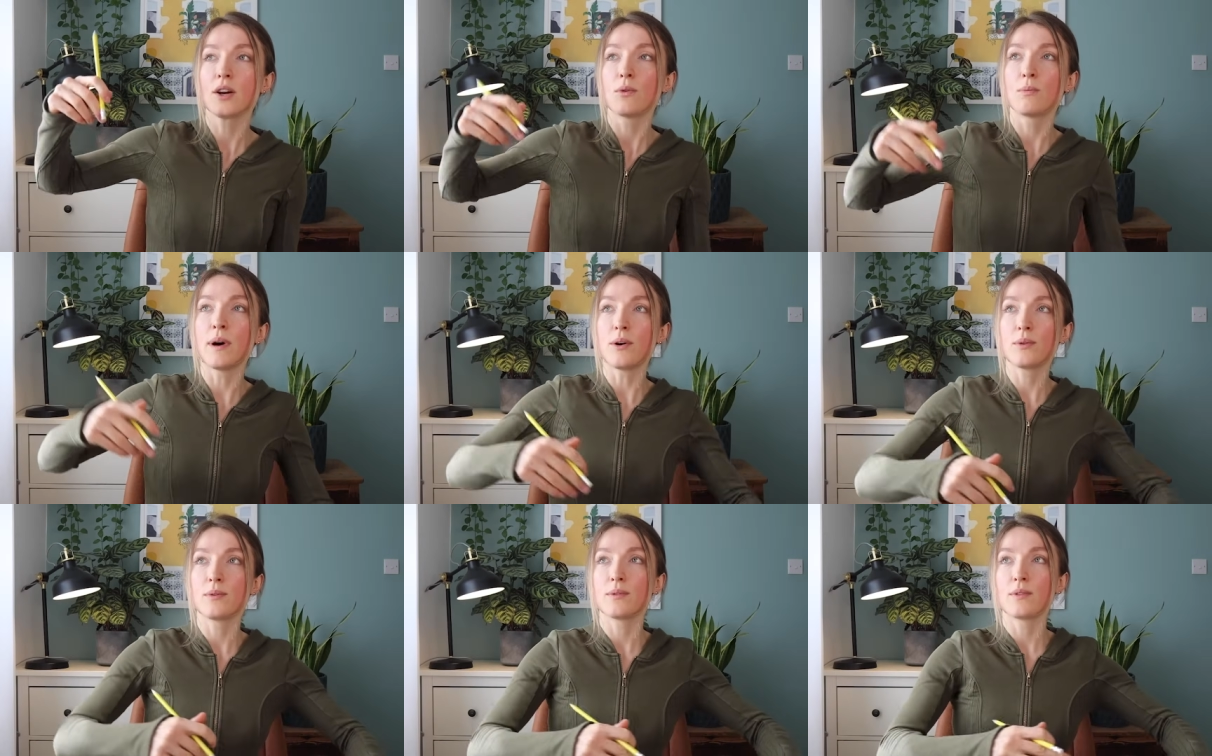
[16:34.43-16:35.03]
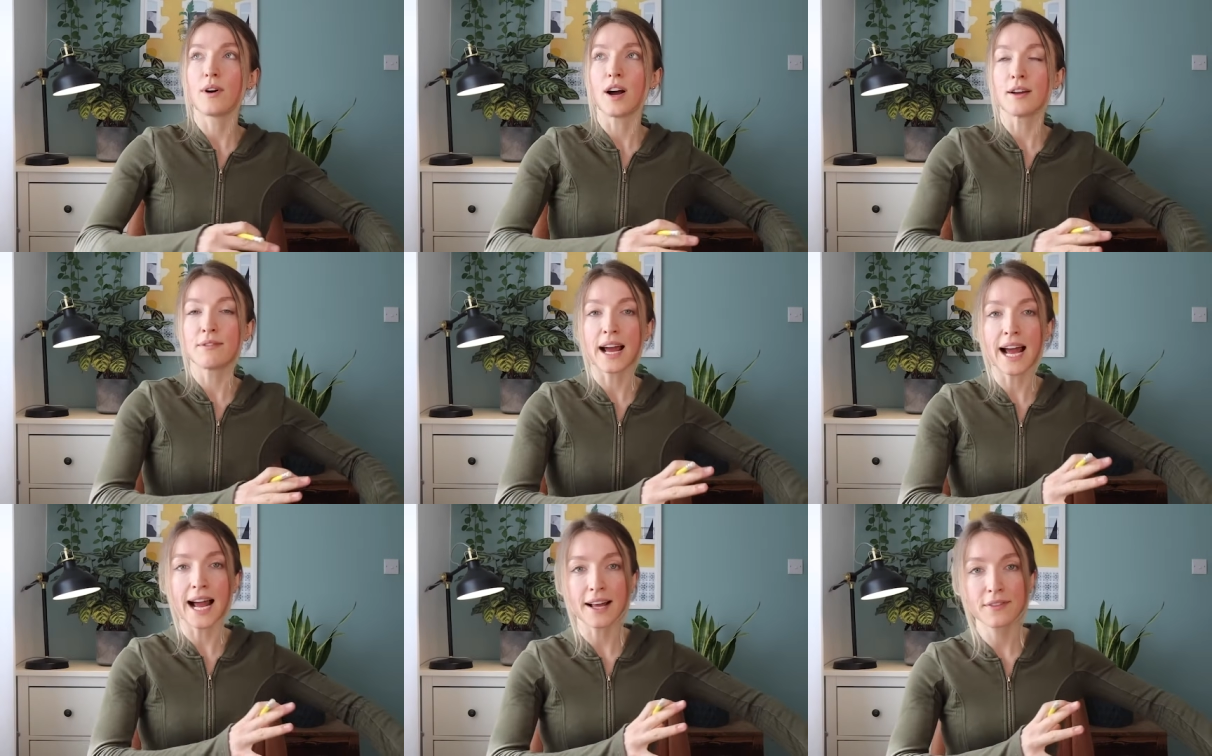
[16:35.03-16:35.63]
well, I've
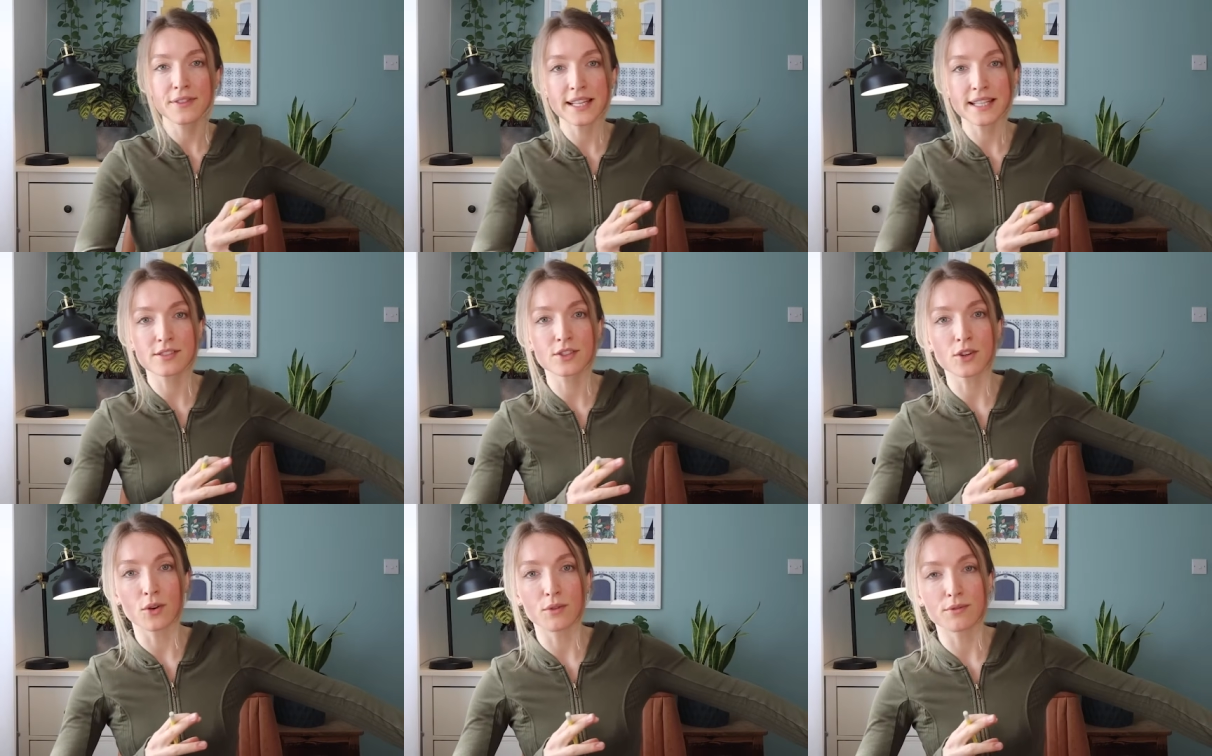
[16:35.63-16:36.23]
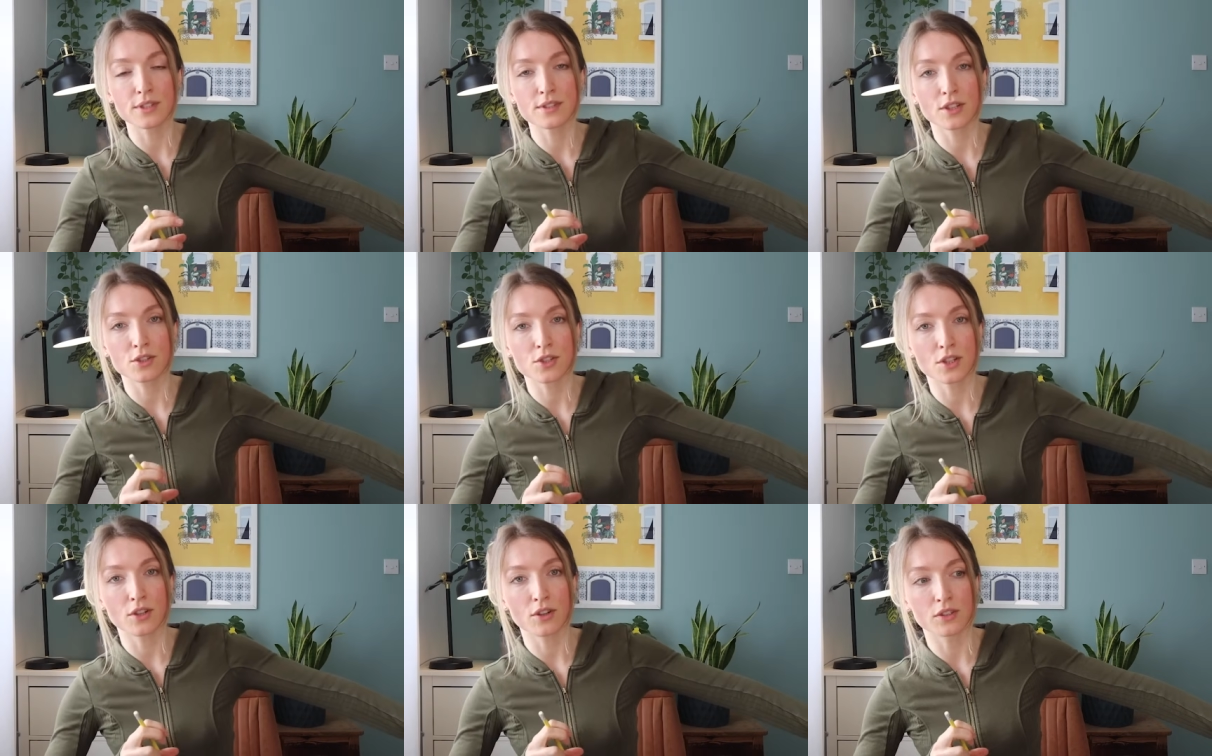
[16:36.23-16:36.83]
had this goal for
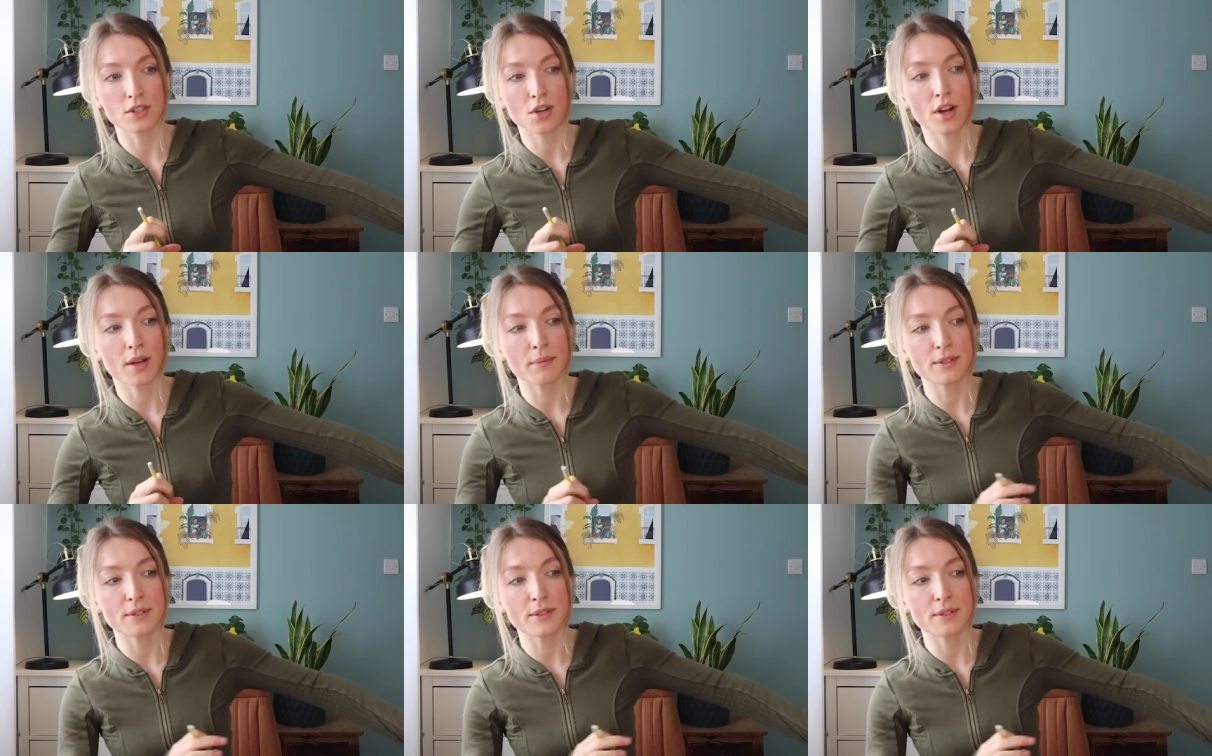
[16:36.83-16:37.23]
such a long time.